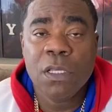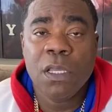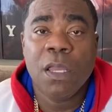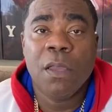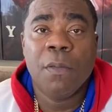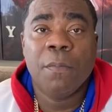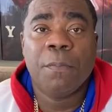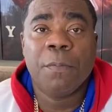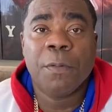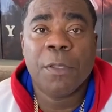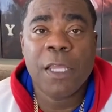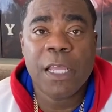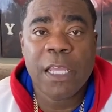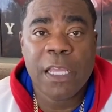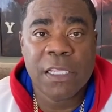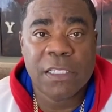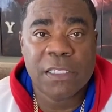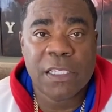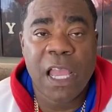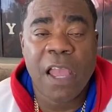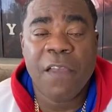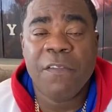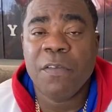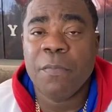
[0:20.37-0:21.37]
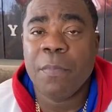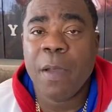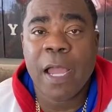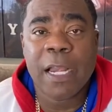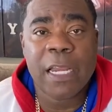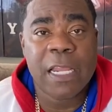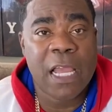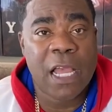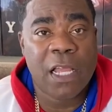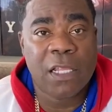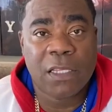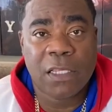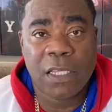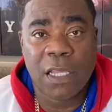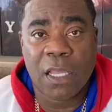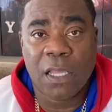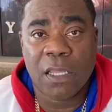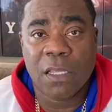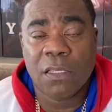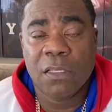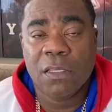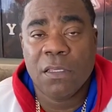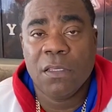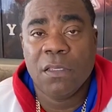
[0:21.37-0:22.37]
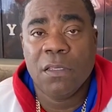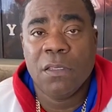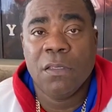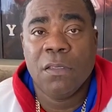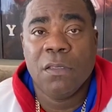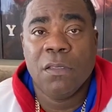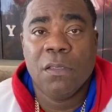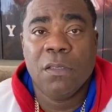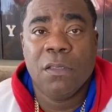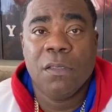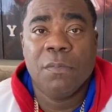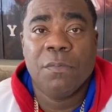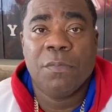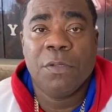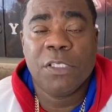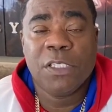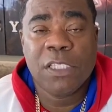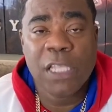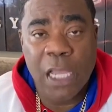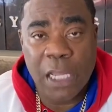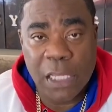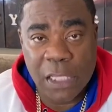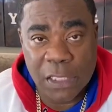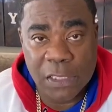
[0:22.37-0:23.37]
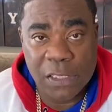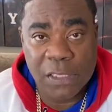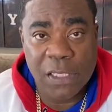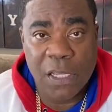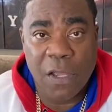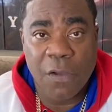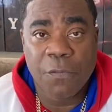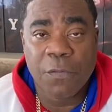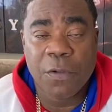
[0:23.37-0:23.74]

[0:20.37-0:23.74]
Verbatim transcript: And please, everybody out there, protect yourself.